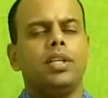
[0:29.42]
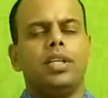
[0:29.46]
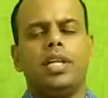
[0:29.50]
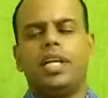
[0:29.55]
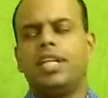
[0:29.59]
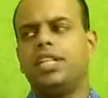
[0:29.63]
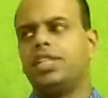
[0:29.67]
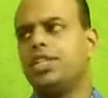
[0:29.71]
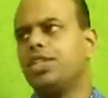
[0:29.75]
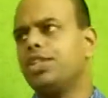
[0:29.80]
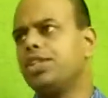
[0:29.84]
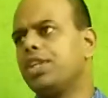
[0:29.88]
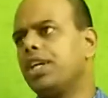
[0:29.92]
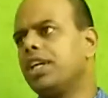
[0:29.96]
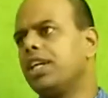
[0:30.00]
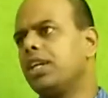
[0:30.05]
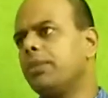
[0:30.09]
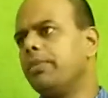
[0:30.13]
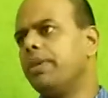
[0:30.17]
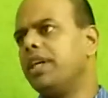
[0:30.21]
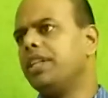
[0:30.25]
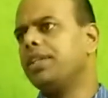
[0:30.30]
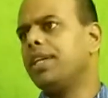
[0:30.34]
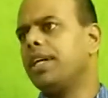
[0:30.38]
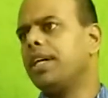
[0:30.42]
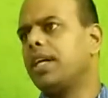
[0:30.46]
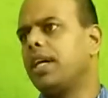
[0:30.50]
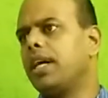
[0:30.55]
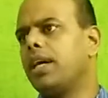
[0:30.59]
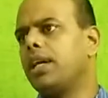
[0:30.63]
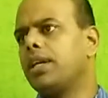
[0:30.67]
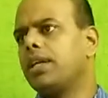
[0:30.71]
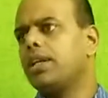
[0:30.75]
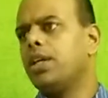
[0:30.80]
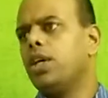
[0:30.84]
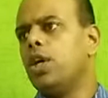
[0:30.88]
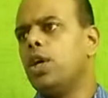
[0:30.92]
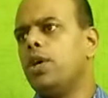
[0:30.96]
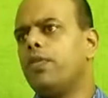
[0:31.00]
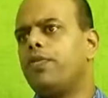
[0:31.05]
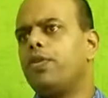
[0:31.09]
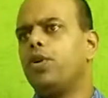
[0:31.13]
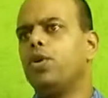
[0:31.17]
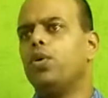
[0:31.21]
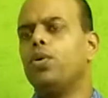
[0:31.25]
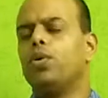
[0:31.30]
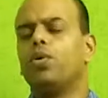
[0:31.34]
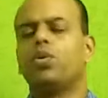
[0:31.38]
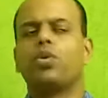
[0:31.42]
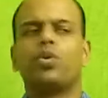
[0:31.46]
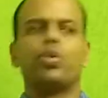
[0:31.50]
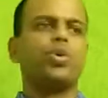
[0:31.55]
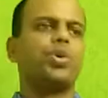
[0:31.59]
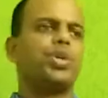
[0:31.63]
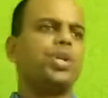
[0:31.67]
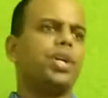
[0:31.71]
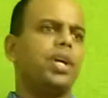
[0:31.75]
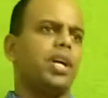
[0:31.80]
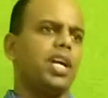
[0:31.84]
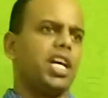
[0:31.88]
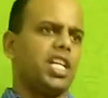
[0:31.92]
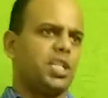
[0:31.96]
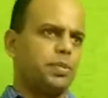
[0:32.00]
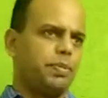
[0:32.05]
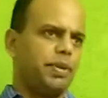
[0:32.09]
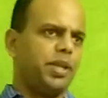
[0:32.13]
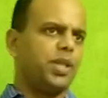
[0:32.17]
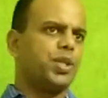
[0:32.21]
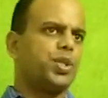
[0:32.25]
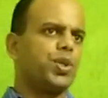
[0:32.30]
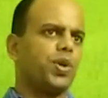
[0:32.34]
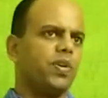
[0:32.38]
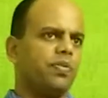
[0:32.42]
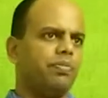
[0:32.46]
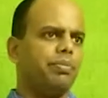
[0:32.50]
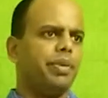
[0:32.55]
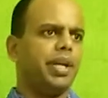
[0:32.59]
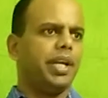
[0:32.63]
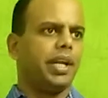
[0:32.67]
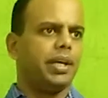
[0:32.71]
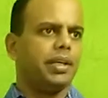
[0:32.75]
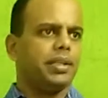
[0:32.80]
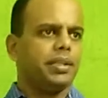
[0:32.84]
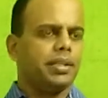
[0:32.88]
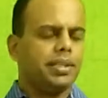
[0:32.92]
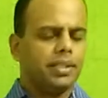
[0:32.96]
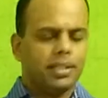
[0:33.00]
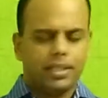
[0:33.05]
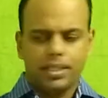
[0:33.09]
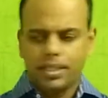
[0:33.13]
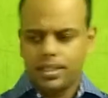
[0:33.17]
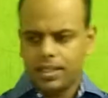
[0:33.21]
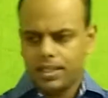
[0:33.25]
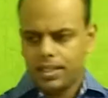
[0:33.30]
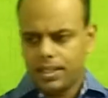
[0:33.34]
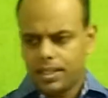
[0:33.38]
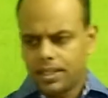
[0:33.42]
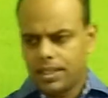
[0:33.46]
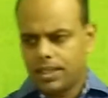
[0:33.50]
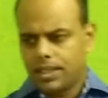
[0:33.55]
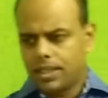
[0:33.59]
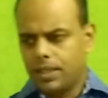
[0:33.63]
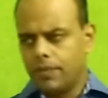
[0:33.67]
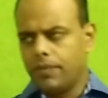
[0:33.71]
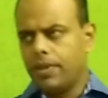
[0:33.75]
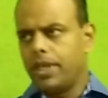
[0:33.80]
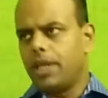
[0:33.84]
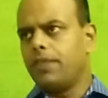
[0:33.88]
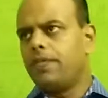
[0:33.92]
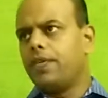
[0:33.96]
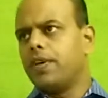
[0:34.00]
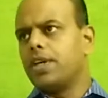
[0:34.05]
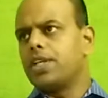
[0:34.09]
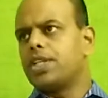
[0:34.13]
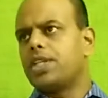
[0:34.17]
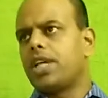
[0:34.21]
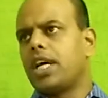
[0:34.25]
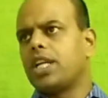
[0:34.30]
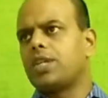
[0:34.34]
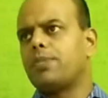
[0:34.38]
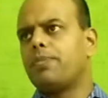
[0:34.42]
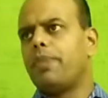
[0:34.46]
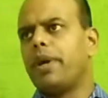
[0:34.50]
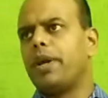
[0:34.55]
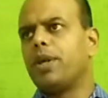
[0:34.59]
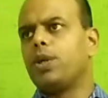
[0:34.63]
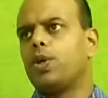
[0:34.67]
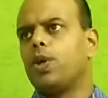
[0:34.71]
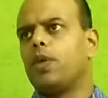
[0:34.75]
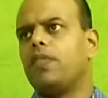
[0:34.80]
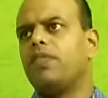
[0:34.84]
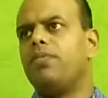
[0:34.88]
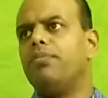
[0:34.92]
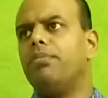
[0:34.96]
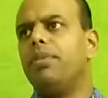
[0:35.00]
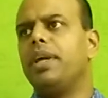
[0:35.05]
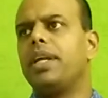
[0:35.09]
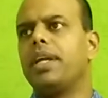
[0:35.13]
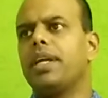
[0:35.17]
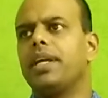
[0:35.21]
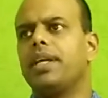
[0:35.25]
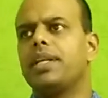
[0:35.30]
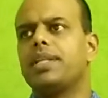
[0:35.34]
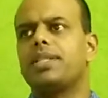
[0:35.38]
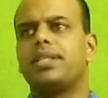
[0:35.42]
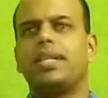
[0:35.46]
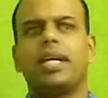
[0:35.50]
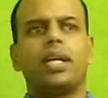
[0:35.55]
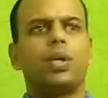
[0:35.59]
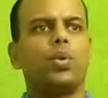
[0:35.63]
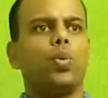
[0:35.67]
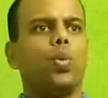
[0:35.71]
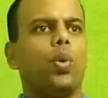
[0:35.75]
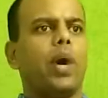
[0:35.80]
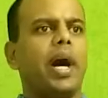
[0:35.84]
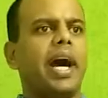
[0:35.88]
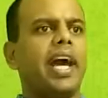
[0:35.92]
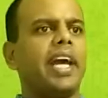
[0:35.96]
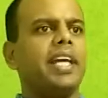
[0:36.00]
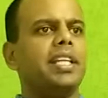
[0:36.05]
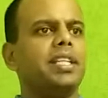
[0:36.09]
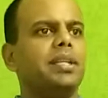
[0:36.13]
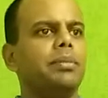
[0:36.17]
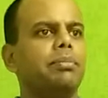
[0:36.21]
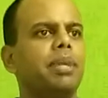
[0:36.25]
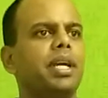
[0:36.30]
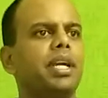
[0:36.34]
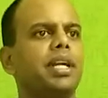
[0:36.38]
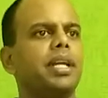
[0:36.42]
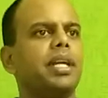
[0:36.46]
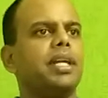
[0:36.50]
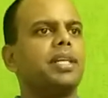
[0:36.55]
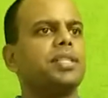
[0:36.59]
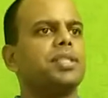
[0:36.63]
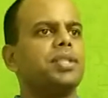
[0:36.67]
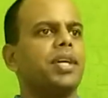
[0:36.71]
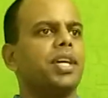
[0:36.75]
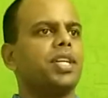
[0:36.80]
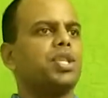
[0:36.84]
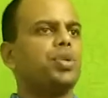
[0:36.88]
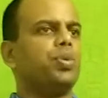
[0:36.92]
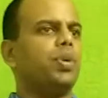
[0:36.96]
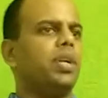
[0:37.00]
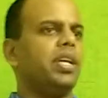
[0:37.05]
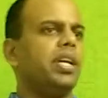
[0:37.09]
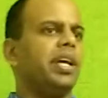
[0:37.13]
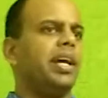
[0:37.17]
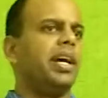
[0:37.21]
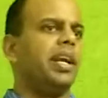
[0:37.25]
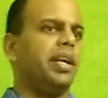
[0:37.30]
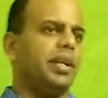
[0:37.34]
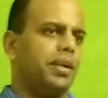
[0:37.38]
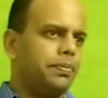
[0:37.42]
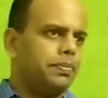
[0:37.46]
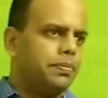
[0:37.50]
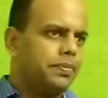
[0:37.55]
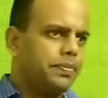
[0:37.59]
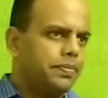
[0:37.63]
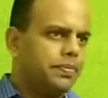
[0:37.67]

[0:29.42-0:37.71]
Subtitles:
Ladies and gentlemen, there are few crucial aspects of meeting. The very first aspect of meeting is that why the meeting is actually held.